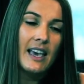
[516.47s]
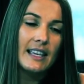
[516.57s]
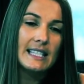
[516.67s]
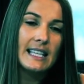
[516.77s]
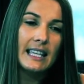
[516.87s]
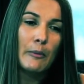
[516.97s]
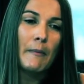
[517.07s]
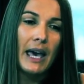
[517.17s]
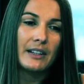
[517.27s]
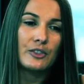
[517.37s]
is seeing a
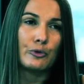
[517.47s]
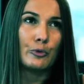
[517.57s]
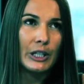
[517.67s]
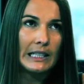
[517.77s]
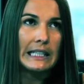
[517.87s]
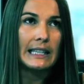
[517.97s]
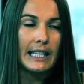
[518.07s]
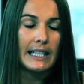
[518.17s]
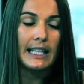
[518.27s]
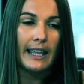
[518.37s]
manager really
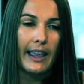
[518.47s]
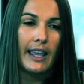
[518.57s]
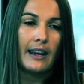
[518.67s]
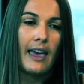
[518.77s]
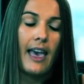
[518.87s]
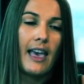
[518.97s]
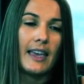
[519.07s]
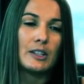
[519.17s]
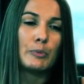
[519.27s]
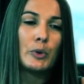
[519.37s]
leaning in and